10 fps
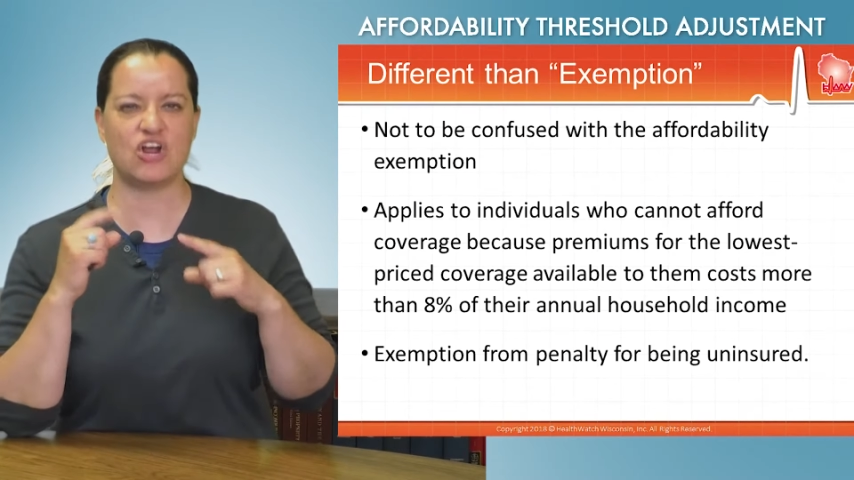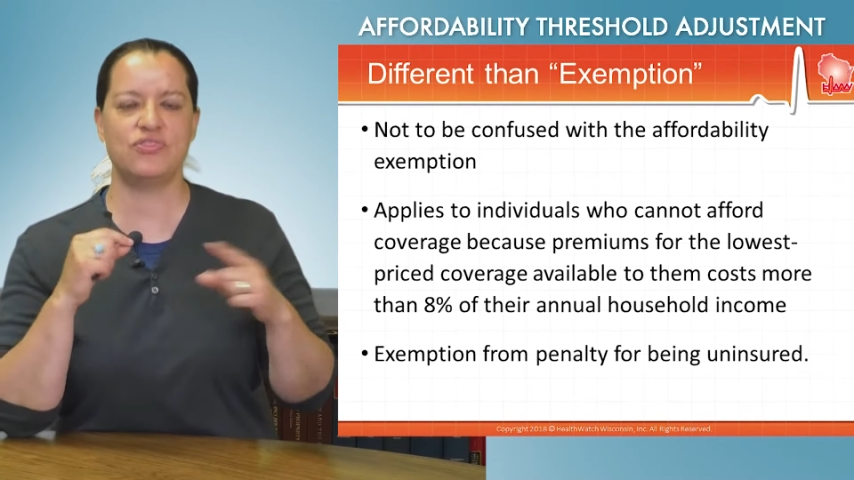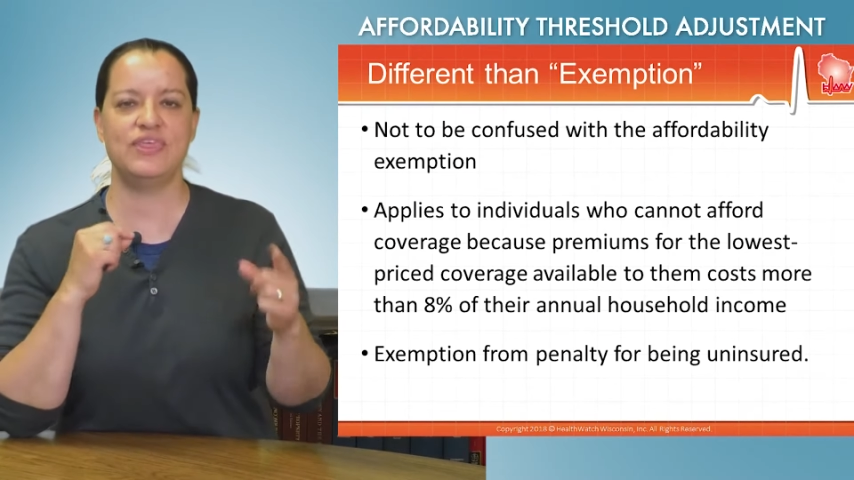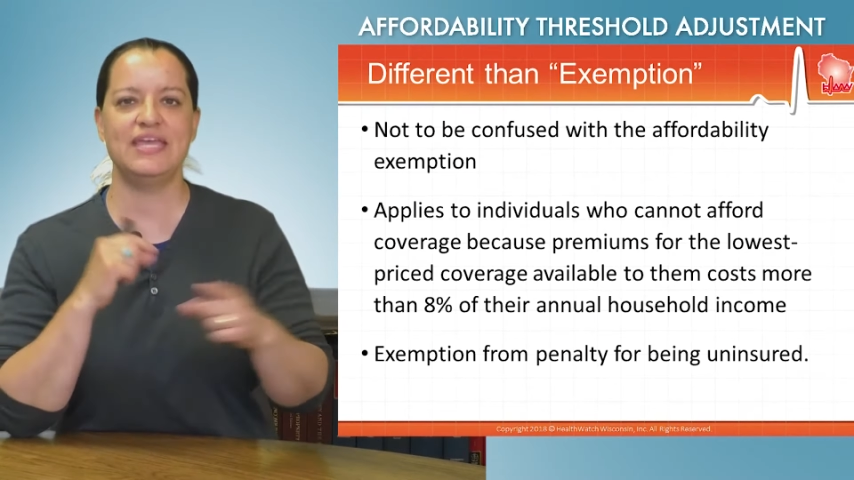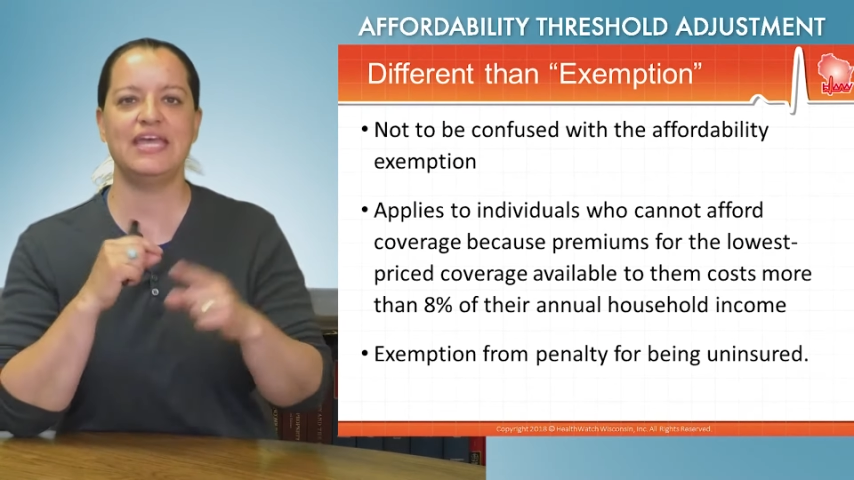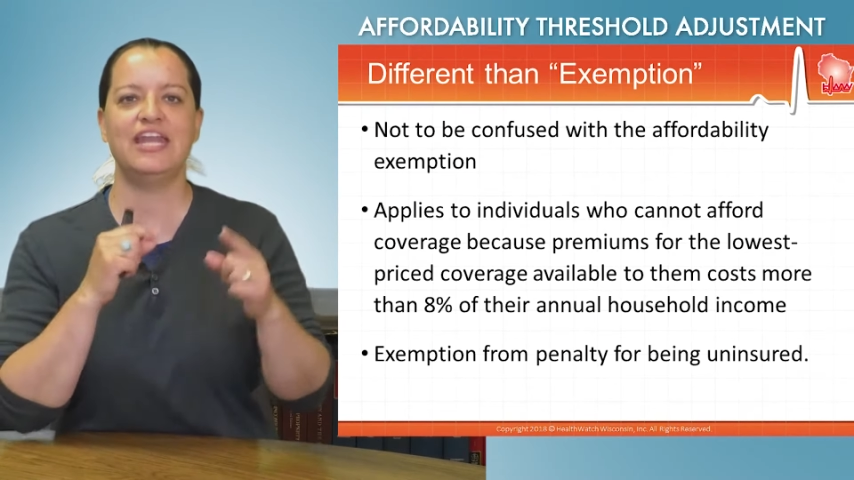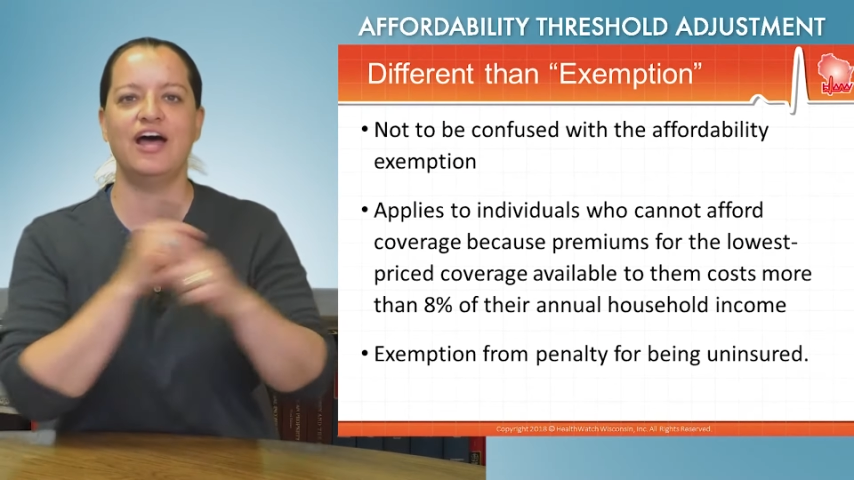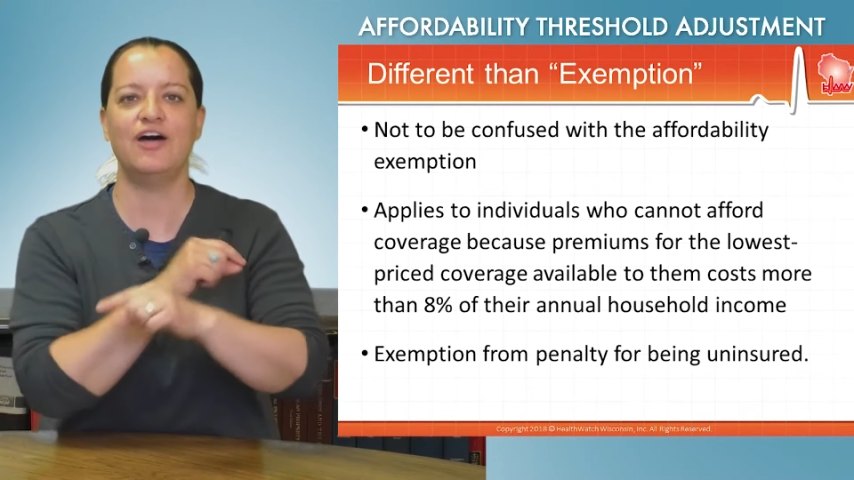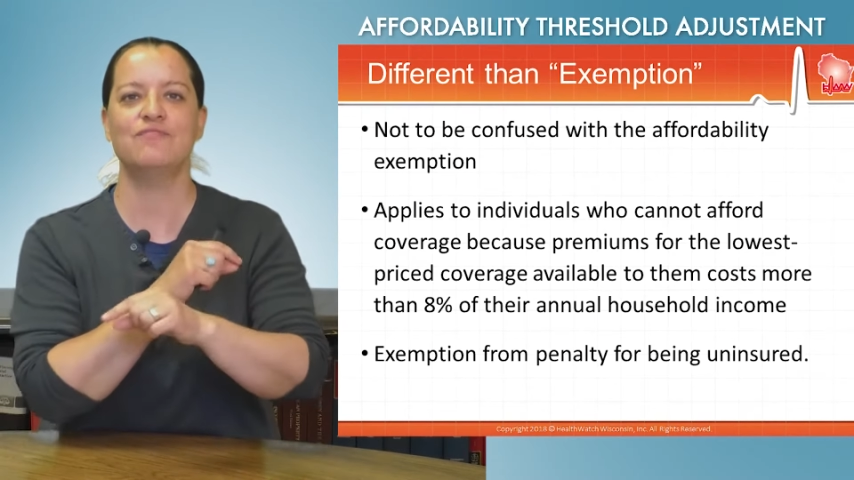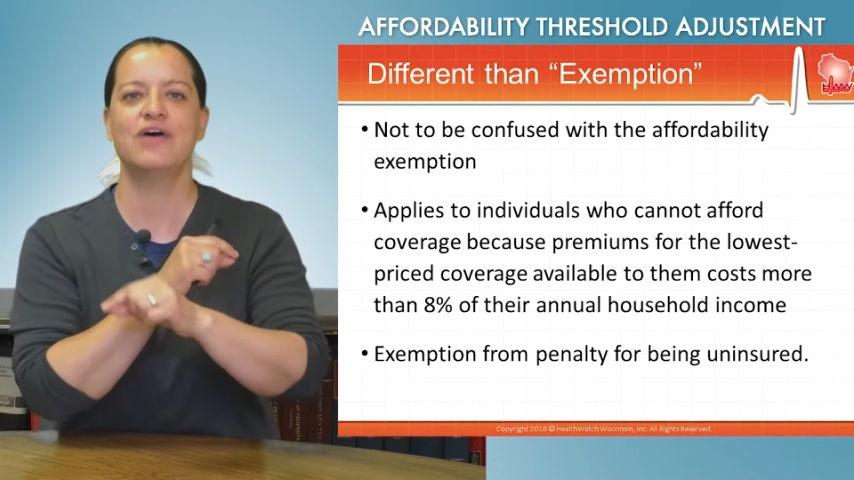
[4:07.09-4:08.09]
are thinking
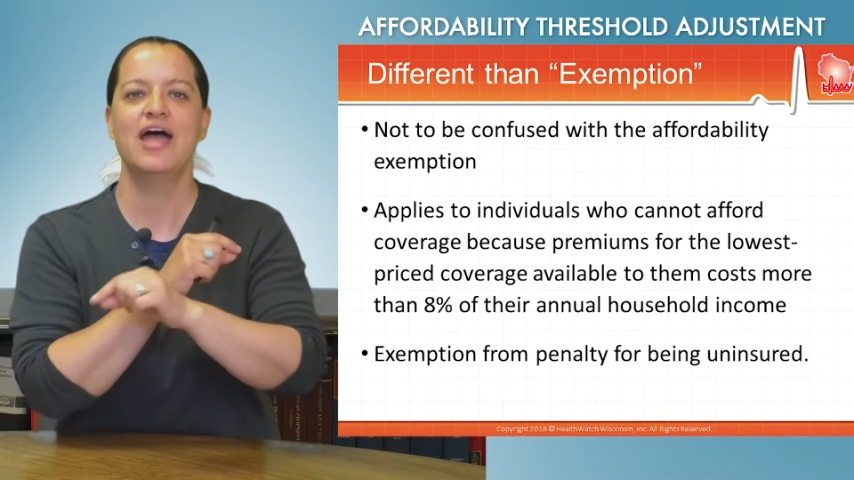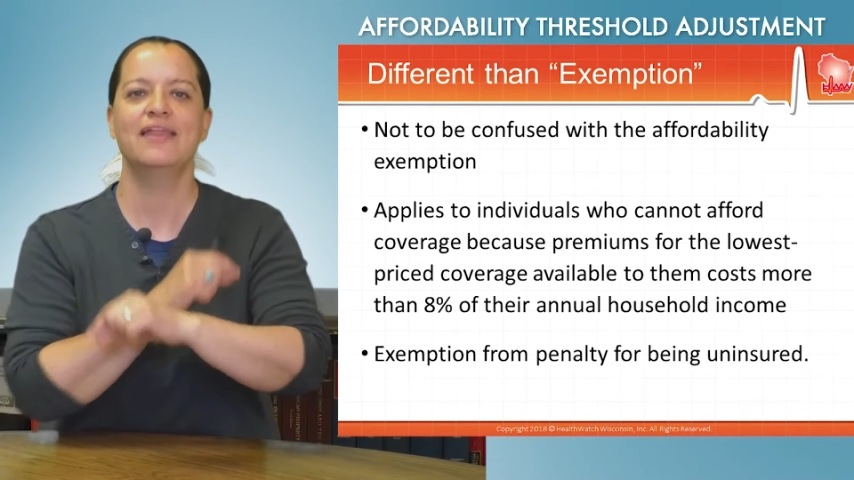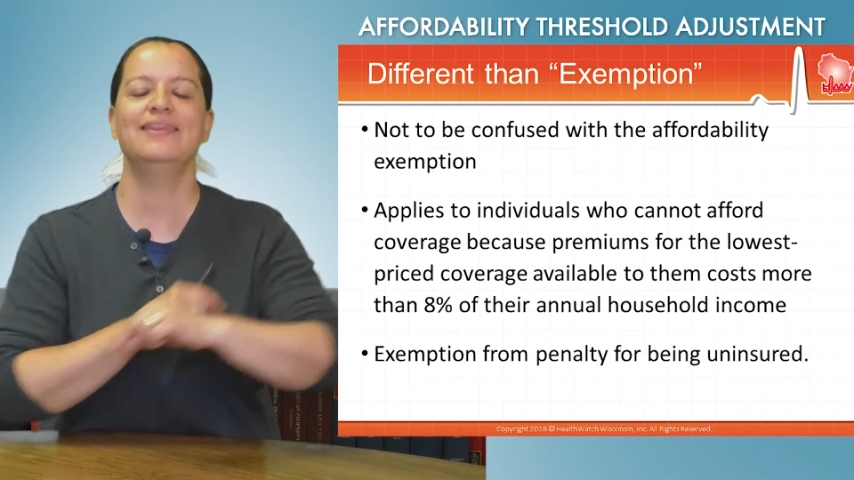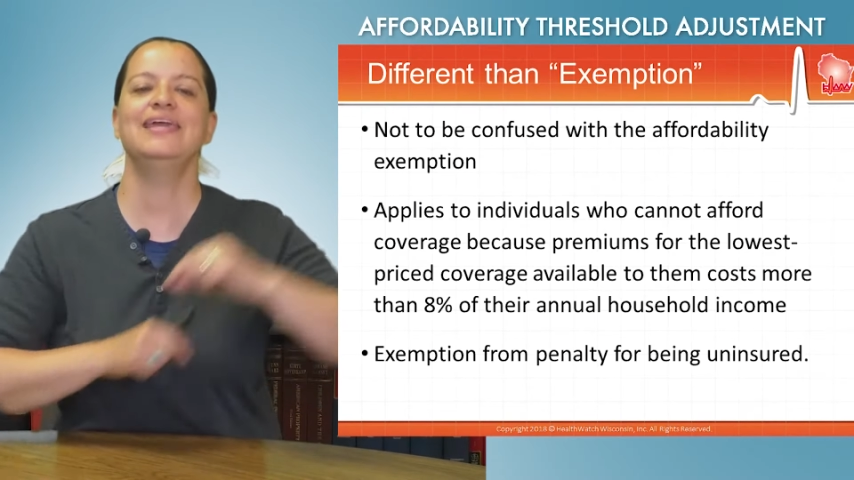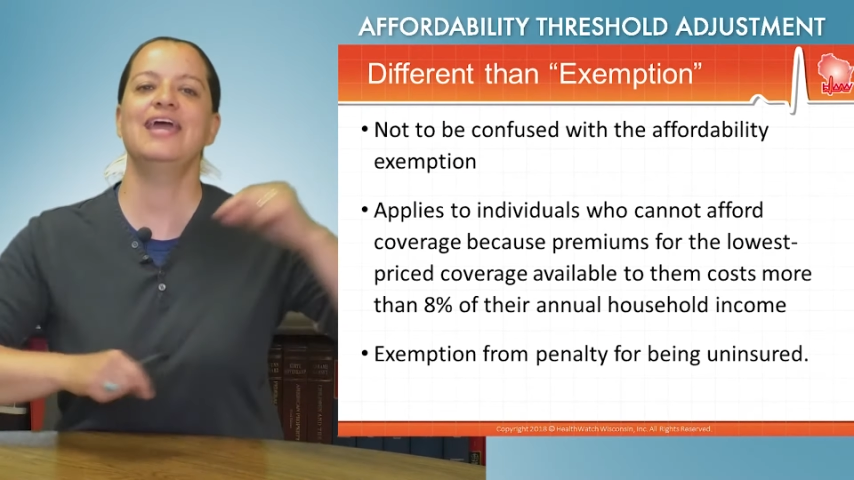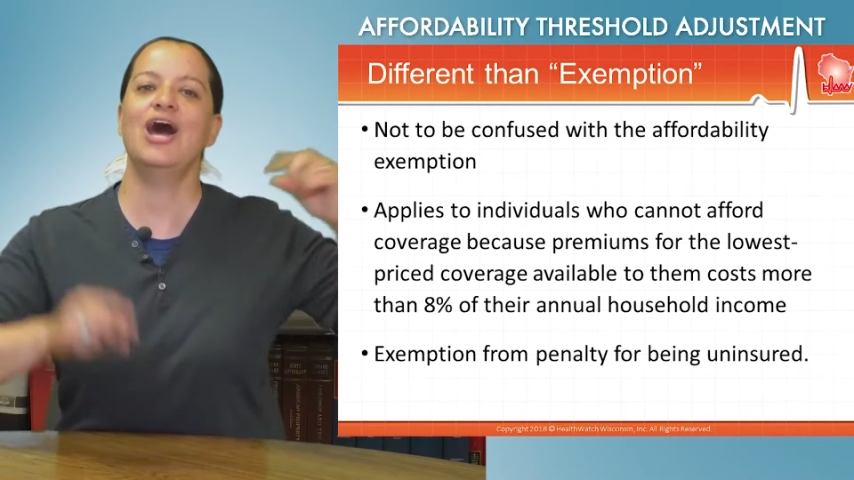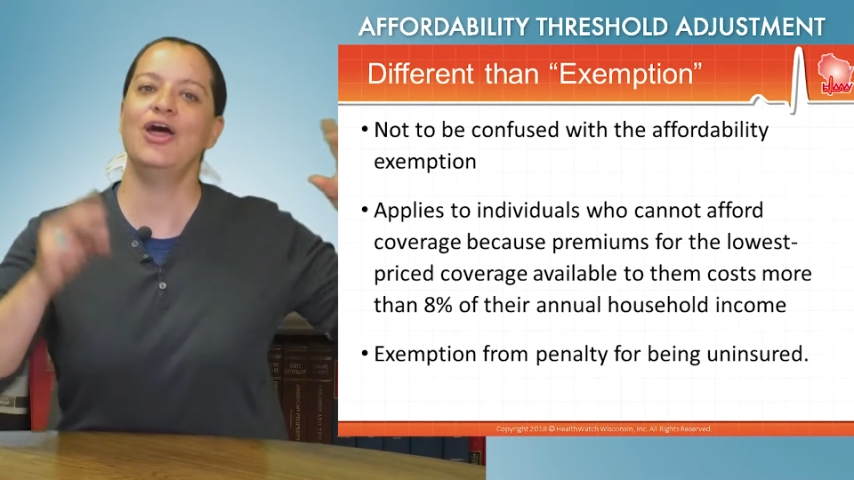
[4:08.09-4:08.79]
of the